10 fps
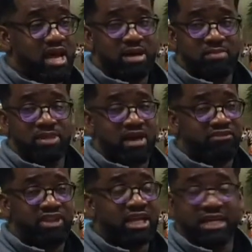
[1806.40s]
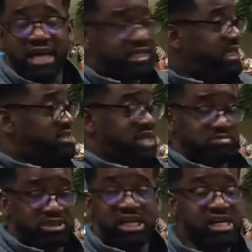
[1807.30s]
I'm, i feel like I got to get
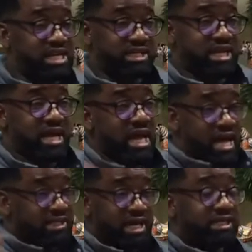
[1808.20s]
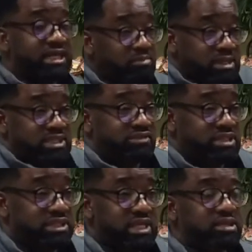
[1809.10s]
something done. I got to I got to get myself
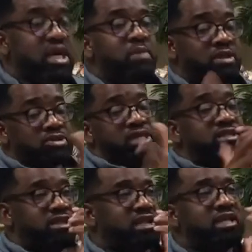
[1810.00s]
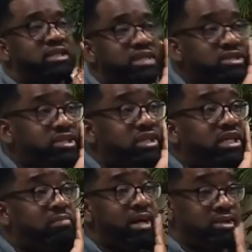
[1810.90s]
together. Because here's the thing. That's, here's the
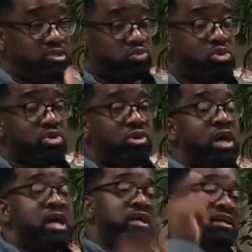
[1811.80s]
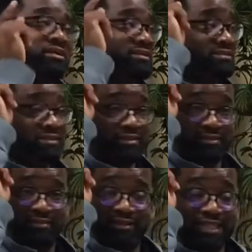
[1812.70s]
thing about this world.
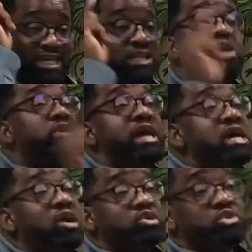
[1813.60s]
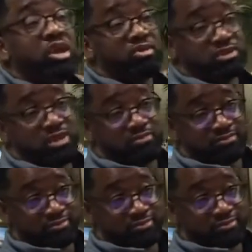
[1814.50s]
It don't care because you lost something.